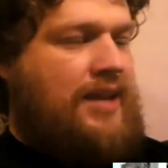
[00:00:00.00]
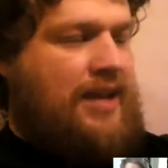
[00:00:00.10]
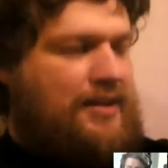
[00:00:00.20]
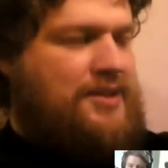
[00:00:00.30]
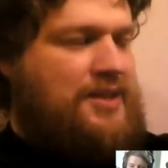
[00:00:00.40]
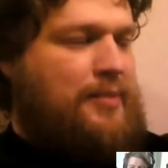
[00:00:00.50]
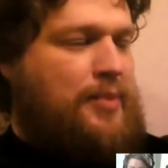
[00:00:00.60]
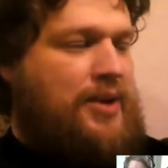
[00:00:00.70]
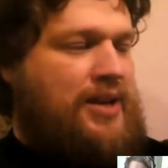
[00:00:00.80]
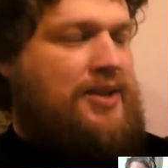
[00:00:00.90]
Well, not just that,
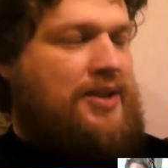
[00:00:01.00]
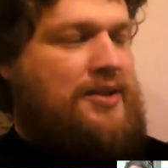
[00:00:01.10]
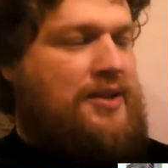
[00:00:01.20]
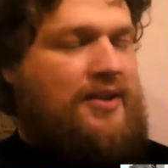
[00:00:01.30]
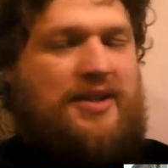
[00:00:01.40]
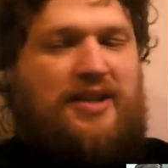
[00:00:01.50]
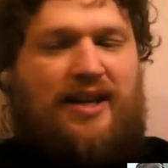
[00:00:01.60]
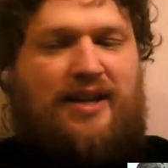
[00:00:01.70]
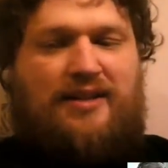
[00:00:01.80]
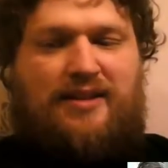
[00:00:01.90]
but he kind of lied
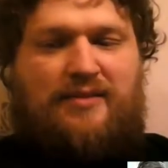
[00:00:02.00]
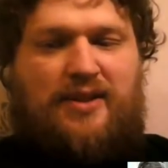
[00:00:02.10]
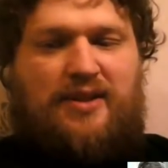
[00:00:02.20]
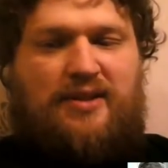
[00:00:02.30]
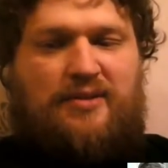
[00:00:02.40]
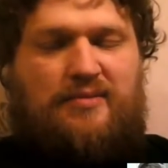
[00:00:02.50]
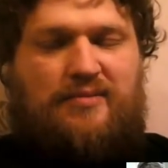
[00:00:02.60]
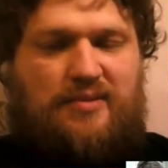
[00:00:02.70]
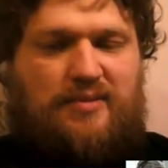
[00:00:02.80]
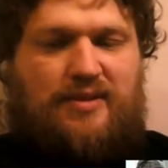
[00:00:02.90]
again in the video
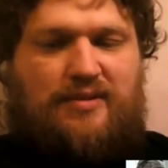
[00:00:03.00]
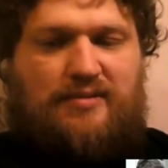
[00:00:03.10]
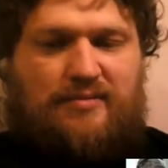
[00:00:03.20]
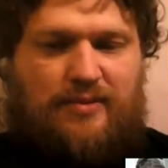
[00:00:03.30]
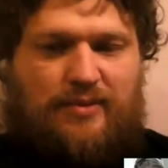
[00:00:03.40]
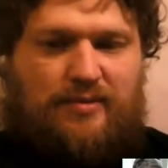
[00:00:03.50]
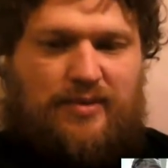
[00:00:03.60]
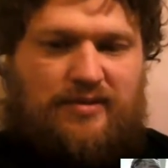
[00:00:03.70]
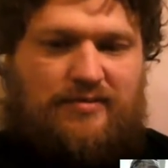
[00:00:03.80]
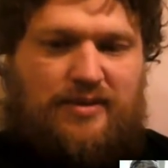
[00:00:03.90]
as well, which was a bit
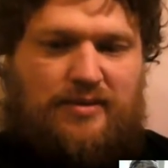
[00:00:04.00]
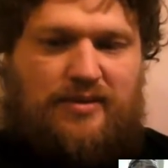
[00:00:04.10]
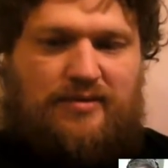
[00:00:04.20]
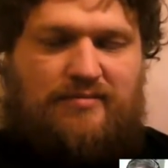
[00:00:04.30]
annoying.